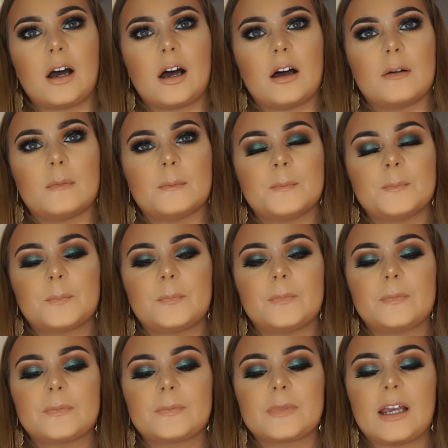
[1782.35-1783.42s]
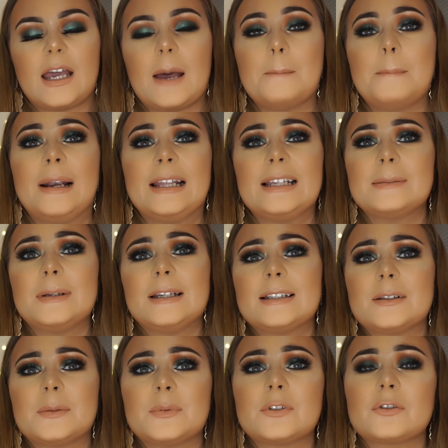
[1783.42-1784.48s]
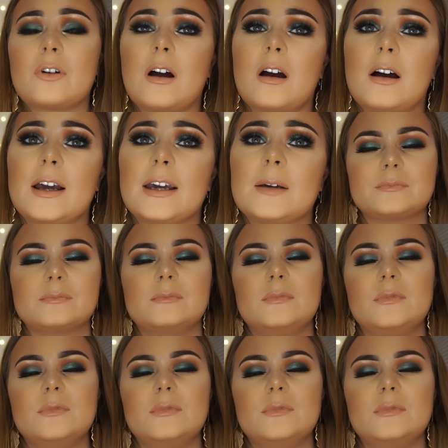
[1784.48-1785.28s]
And please, please subscribe.